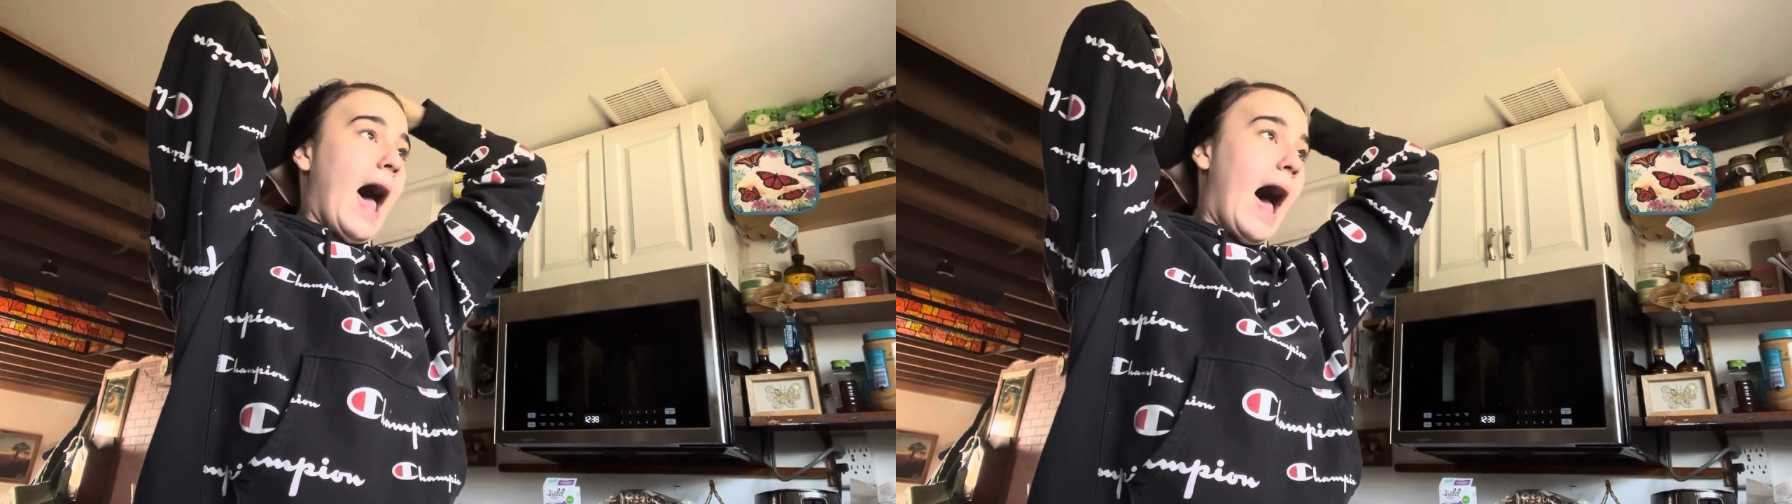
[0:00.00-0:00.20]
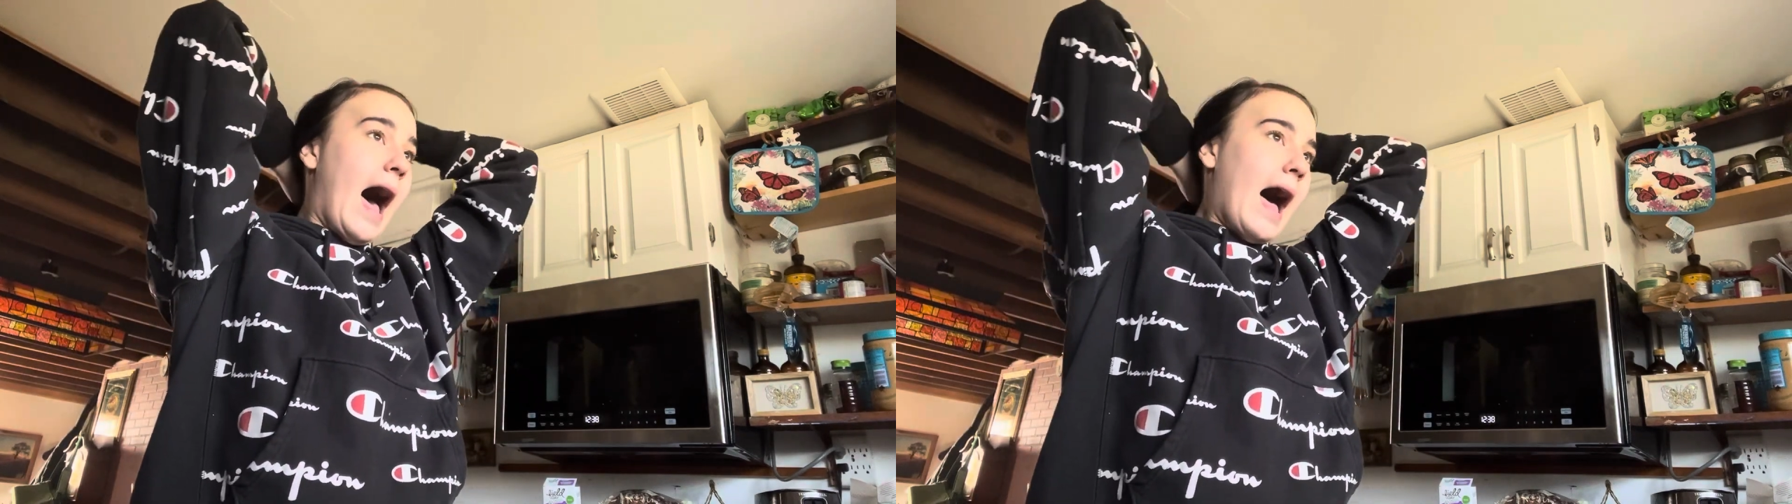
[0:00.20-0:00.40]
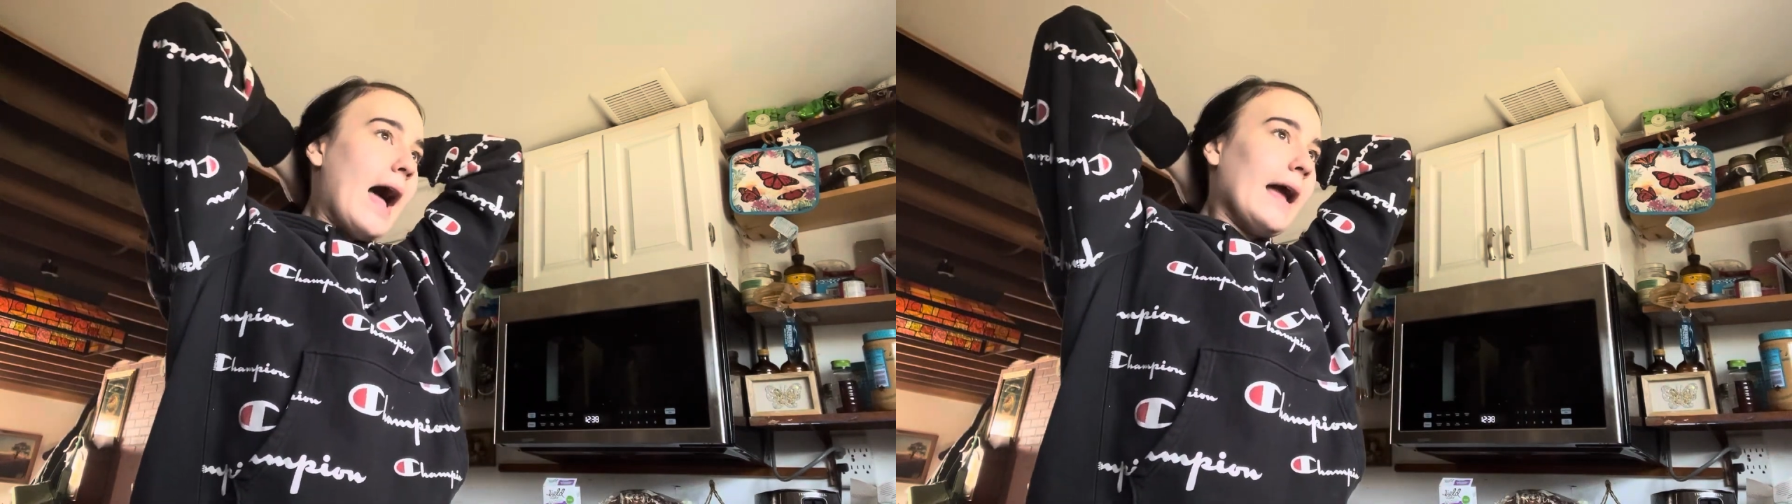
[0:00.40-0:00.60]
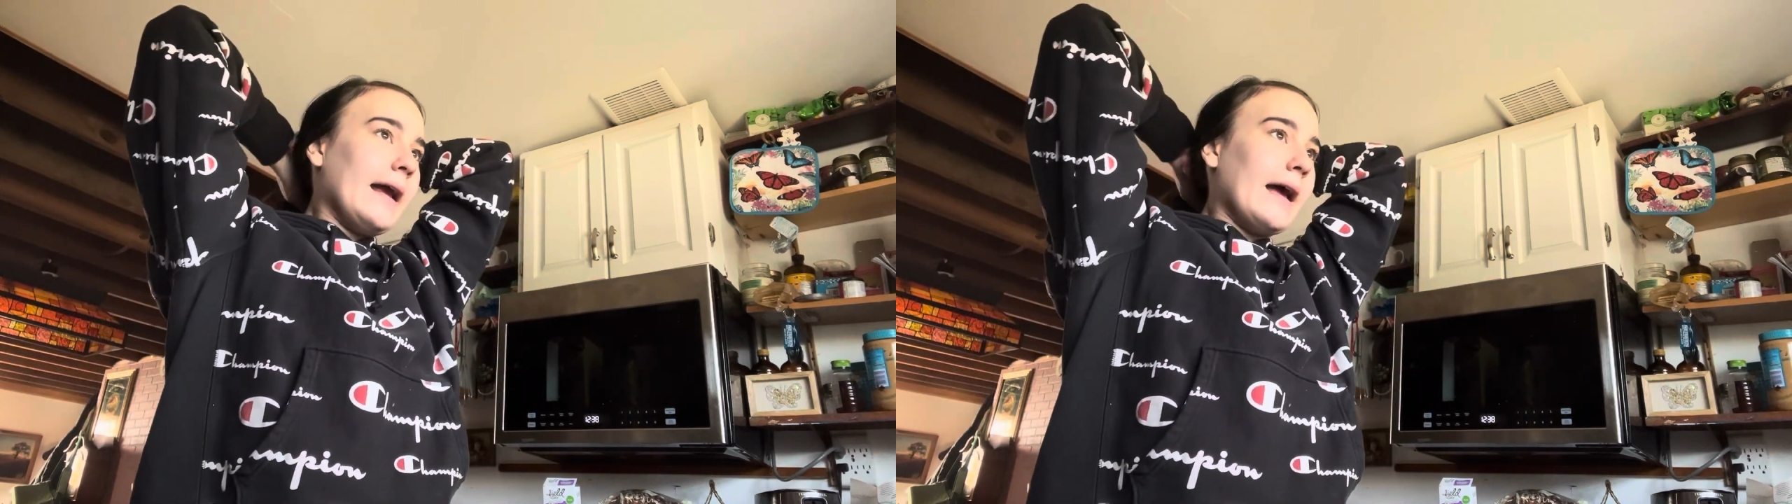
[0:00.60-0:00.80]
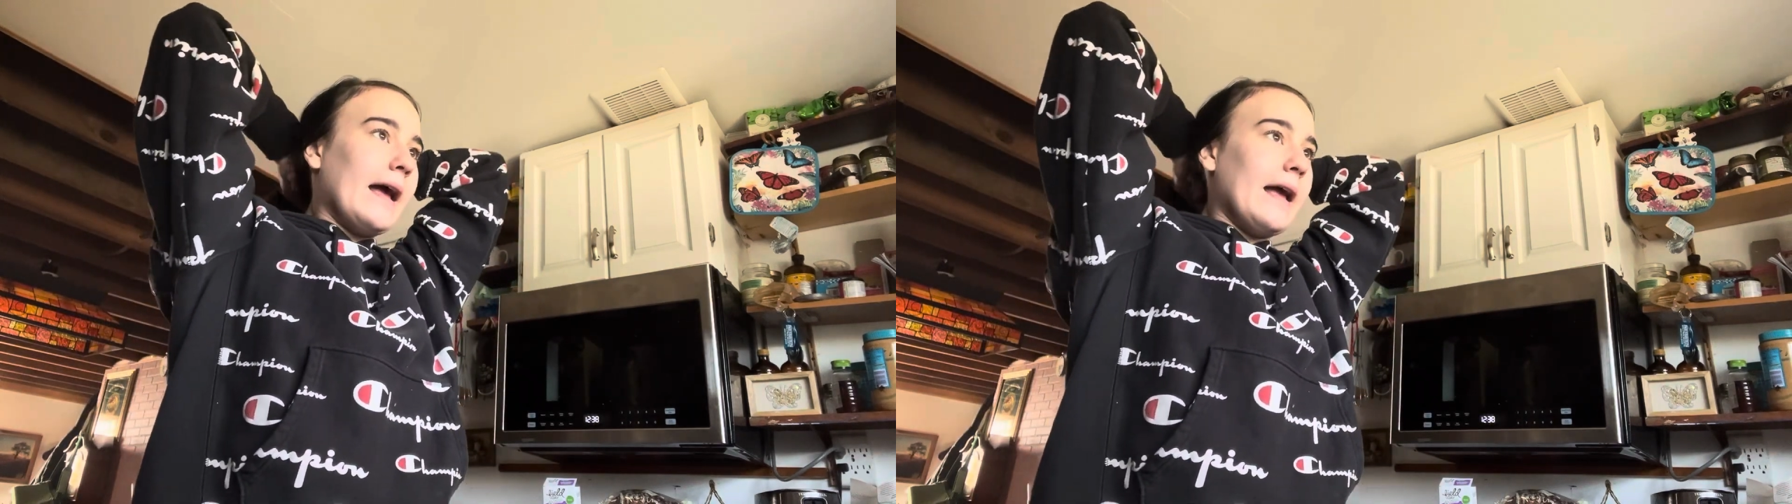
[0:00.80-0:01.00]

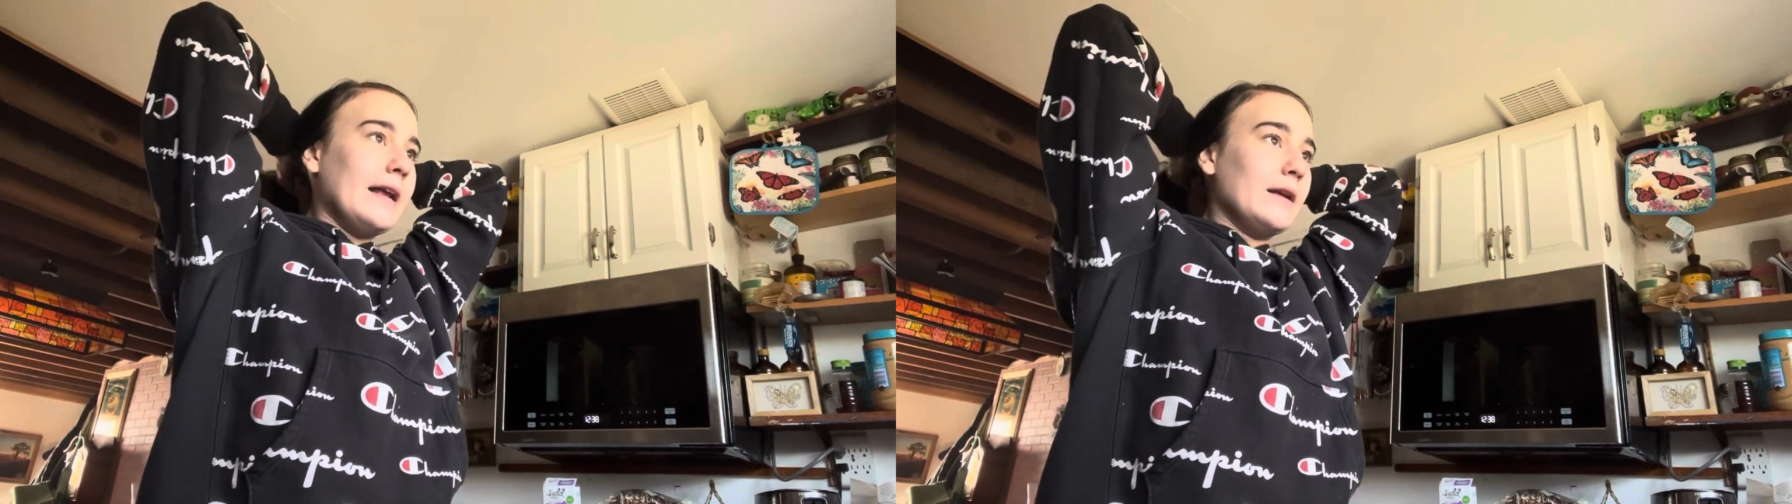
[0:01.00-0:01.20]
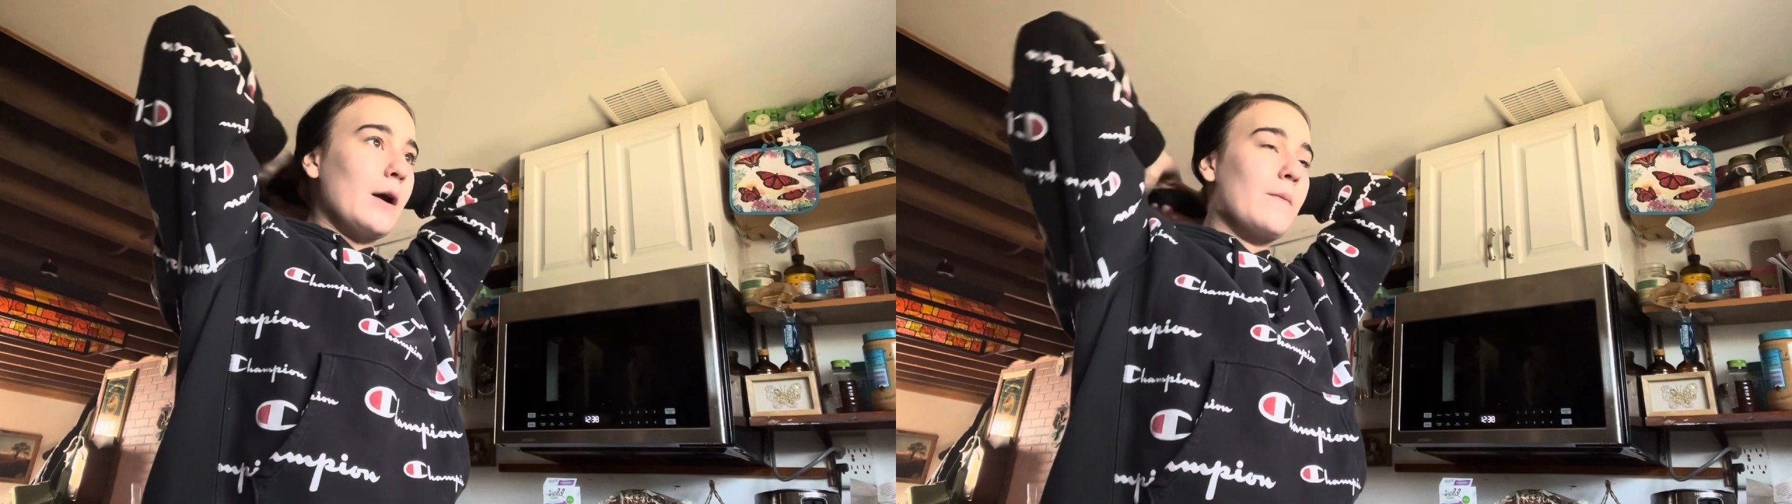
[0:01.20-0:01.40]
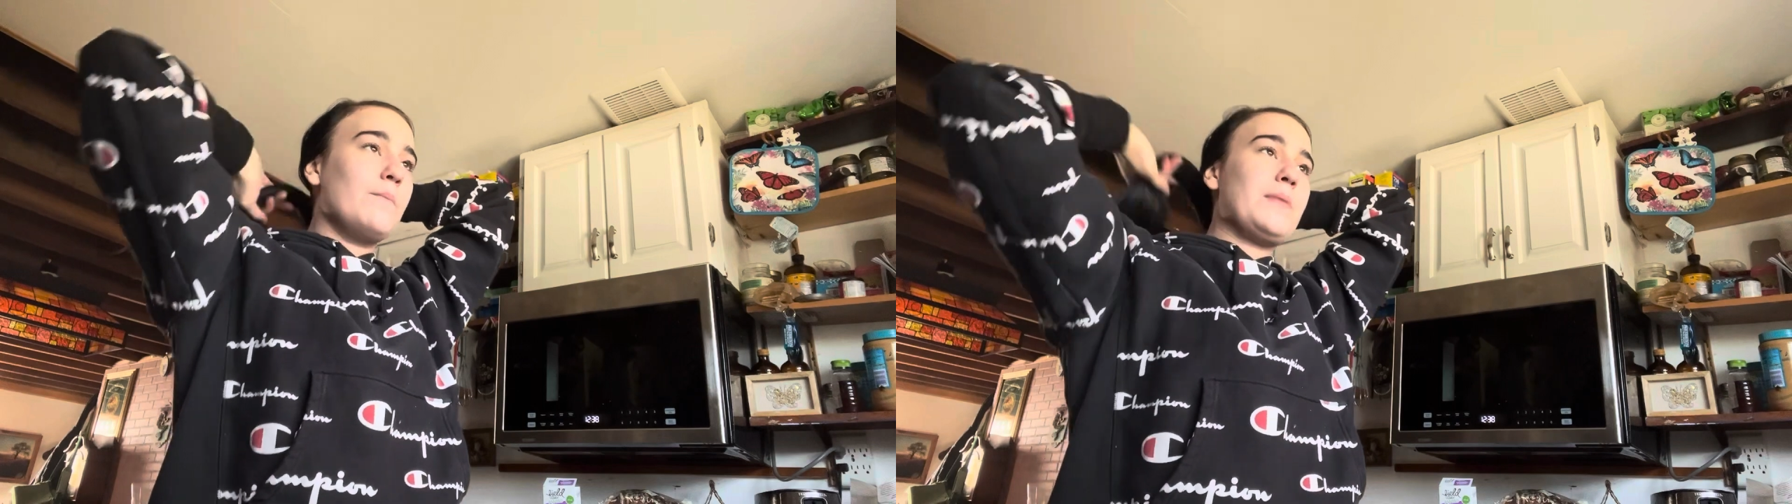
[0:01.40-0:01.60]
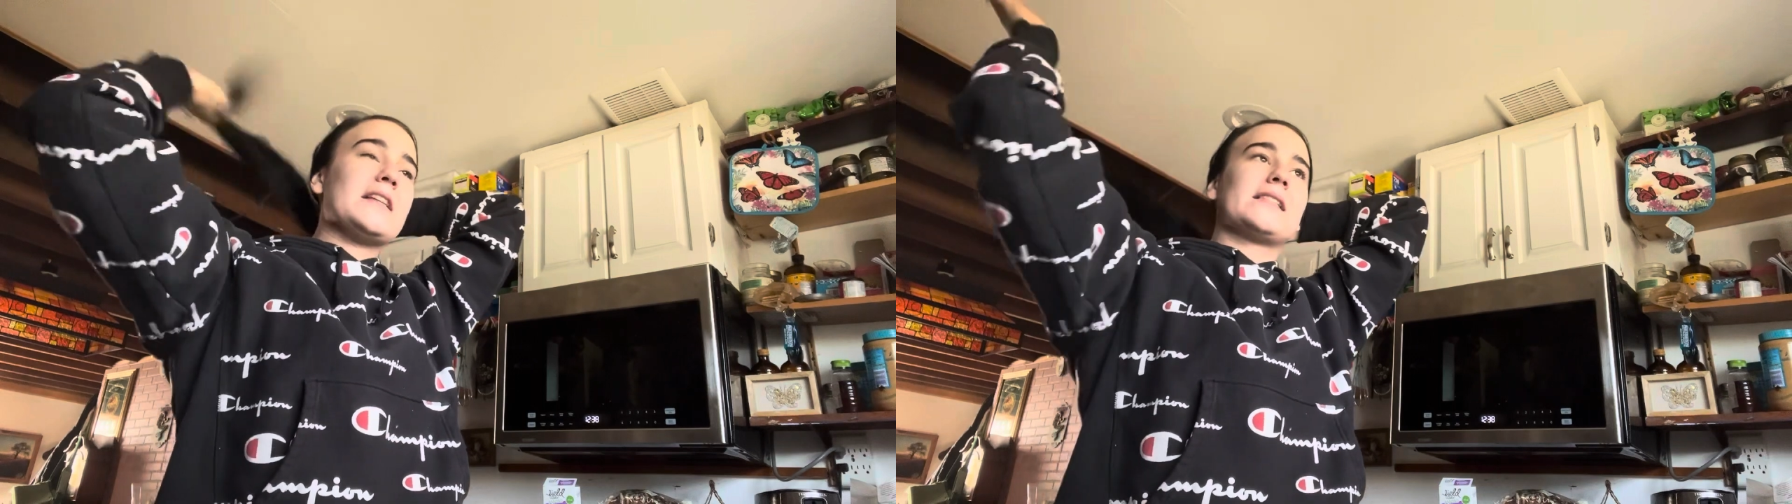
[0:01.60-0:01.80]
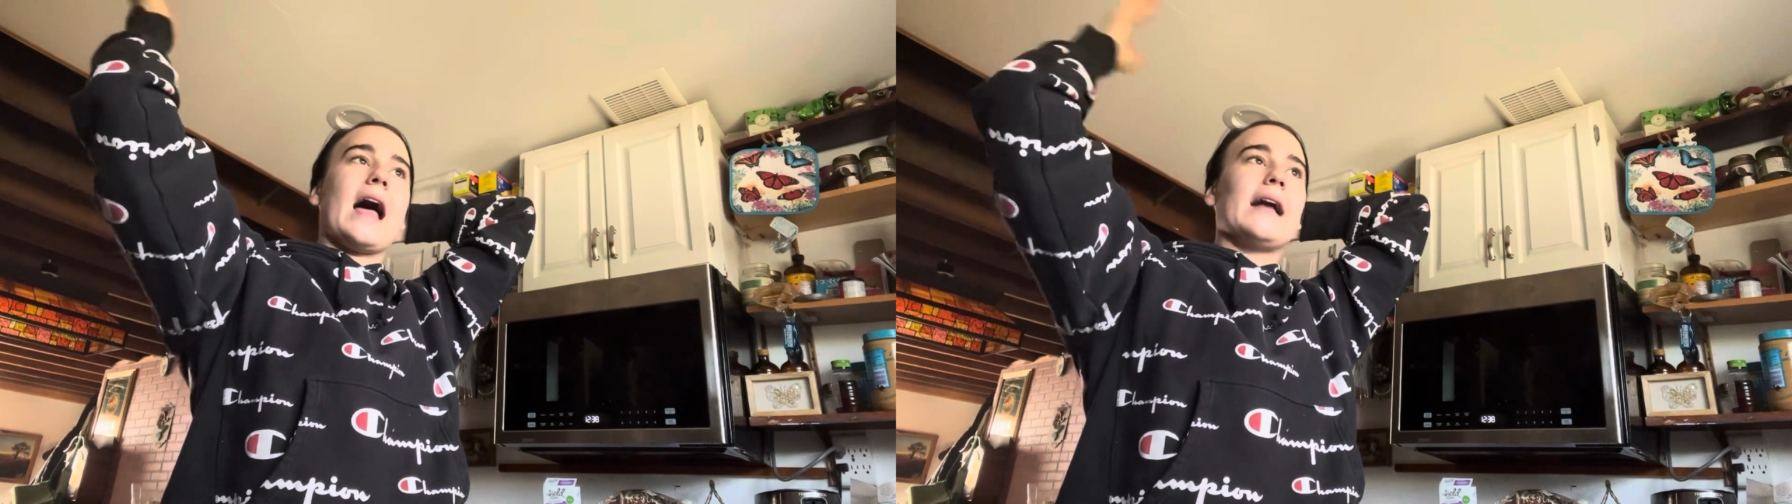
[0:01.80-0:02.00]
I,
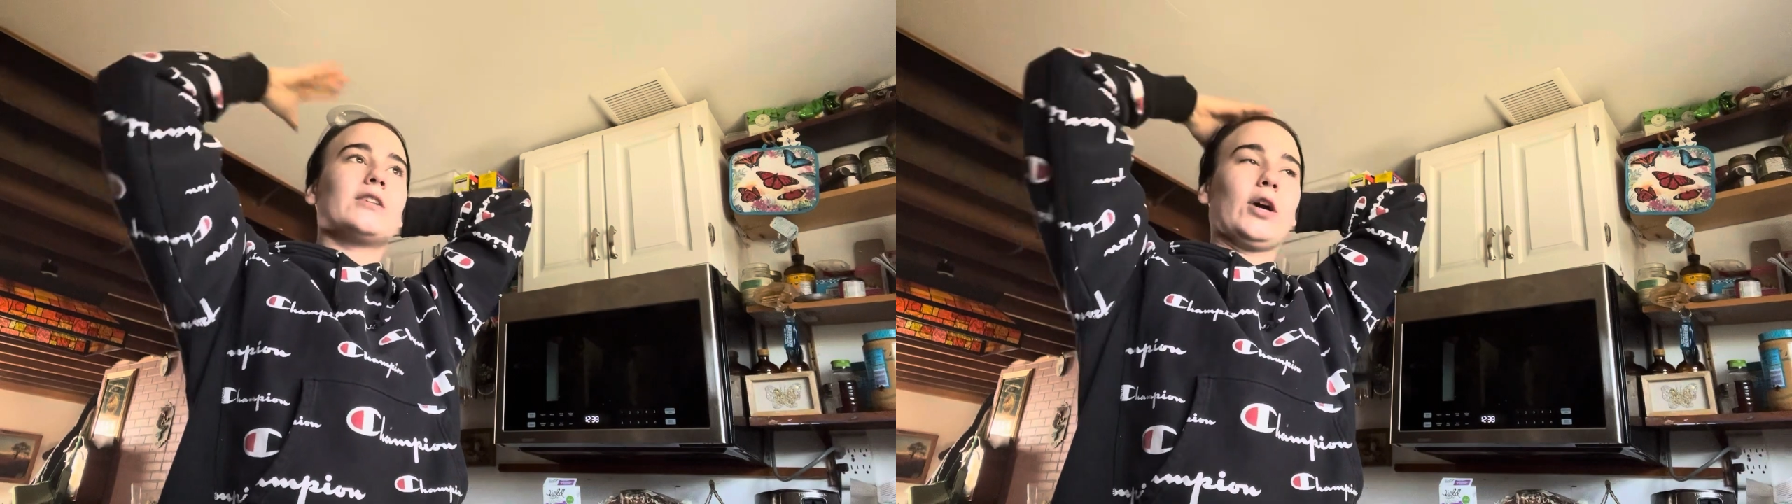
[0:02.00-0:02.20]
besides